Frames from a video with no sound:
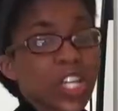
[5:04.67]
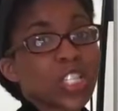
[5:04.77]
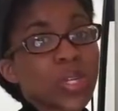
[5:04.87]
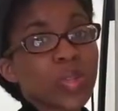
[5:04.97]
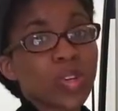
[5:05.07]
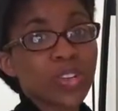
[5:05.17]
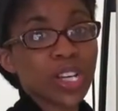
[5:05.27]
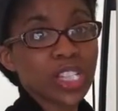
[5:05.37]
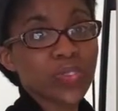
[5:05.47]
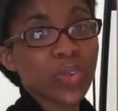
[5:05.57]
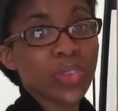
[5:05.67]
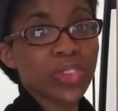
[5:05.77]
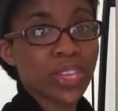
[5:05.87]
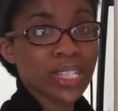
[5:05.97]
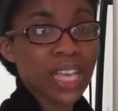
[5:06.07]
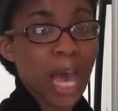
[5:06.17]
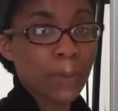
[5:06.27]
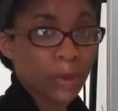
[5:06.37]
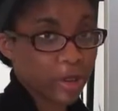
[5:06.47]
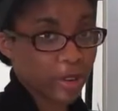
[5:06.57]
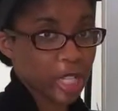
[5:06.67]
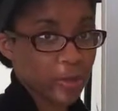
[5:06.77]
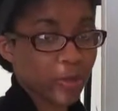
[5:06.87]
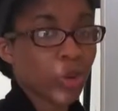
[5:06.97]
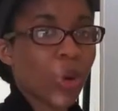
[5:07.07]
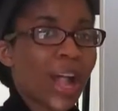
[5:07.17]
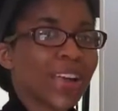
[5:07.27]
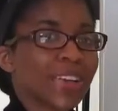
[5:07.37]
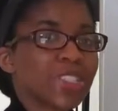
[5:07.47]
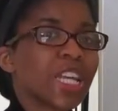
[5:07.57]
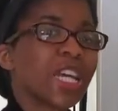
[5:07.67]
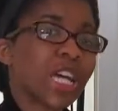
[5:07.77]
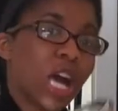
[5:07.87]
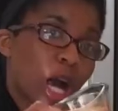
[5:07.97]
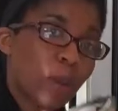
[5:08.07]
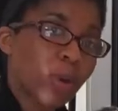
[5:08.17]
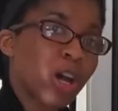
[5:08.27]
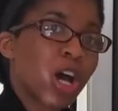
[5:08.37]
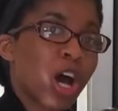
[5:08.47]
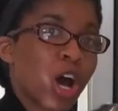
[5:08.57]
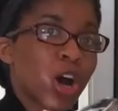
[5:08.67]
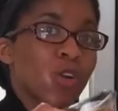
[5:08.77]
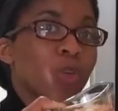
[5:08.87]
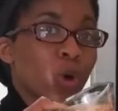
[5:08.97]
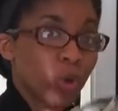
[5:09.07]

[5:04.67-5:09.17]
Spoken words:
So the crust for this apple crisp requires a cup of